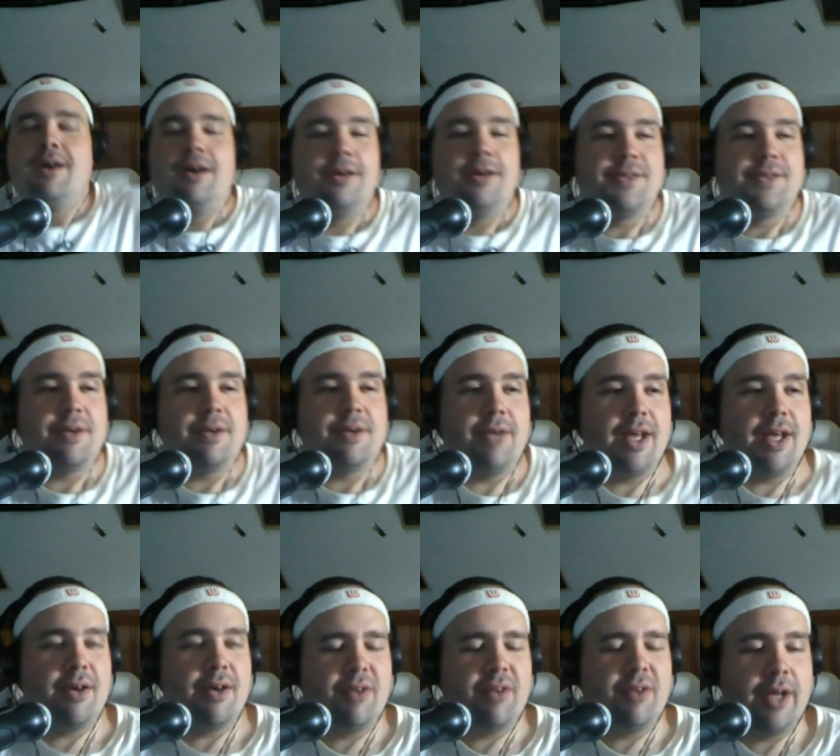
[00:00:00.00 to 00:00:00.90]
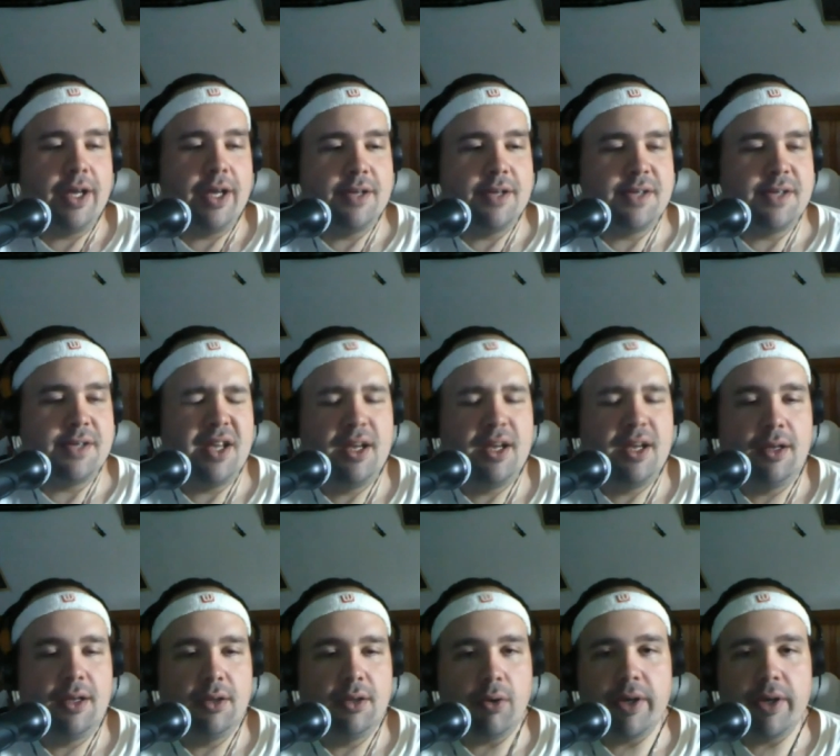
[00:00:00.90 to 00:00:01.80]
So now, as
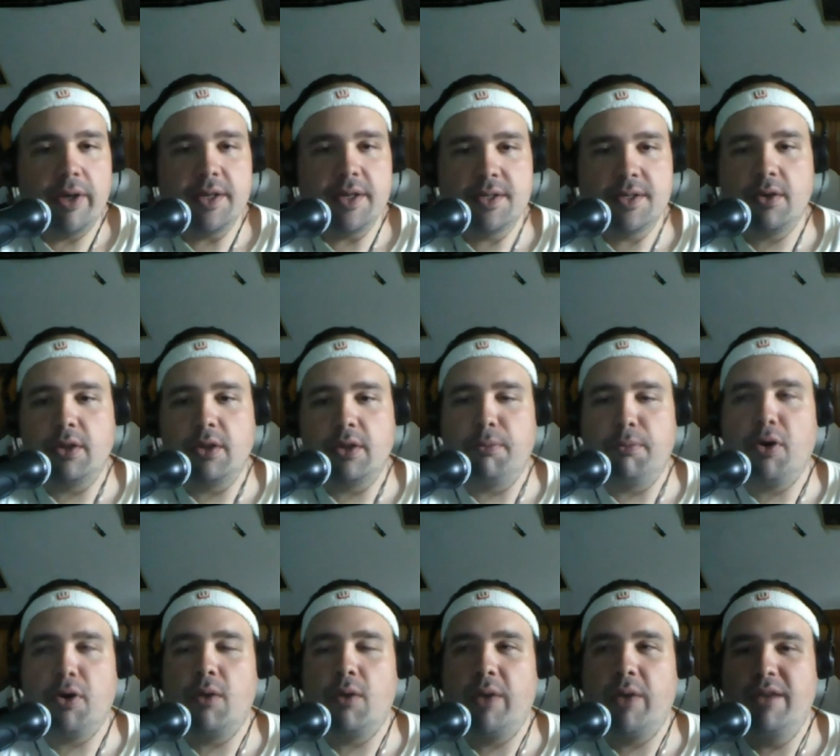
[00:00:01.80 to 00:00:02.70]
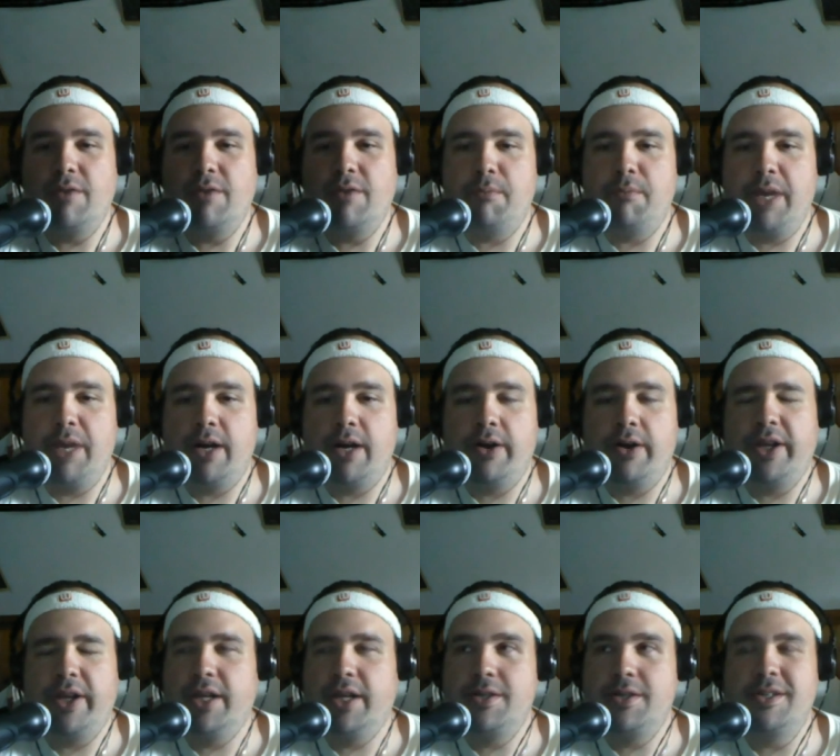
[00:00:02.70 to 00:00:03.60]
Lloyd is still at the bar waiting for
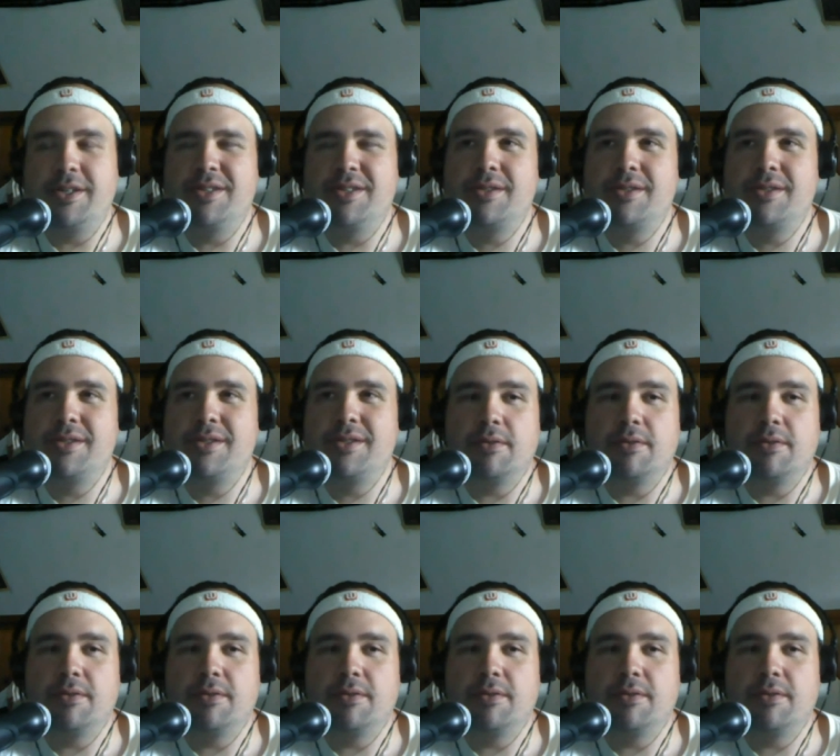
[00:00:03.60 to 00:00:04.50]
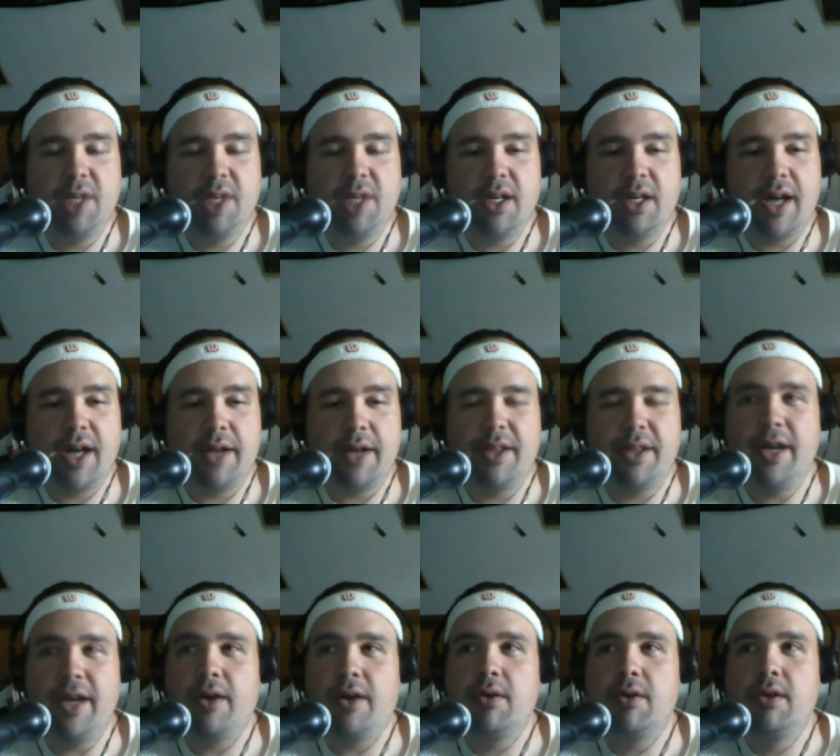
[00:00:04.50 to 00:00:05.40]
Mary, and she is still
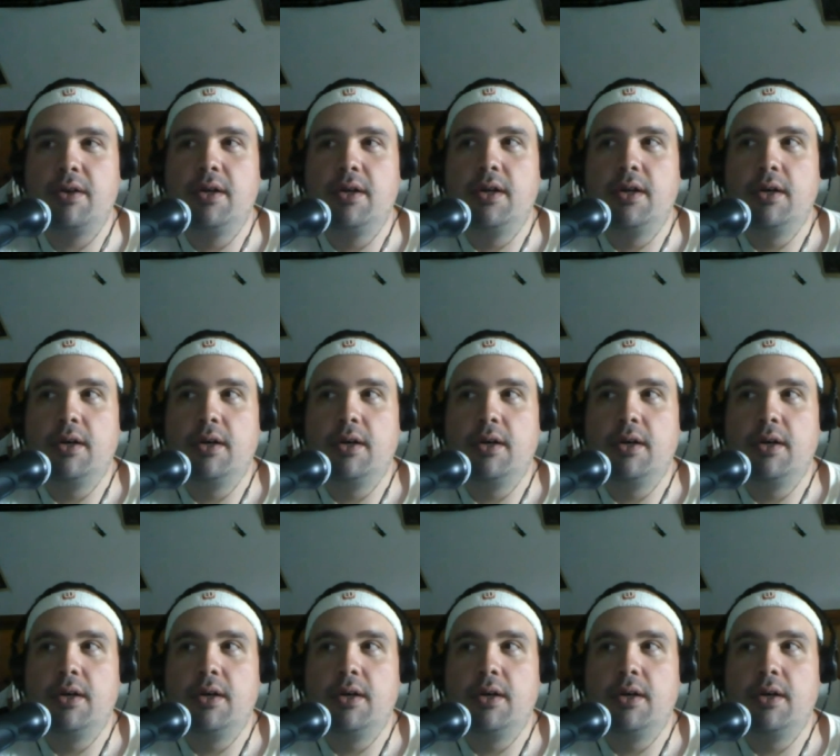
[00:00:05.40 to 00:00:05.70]
not there,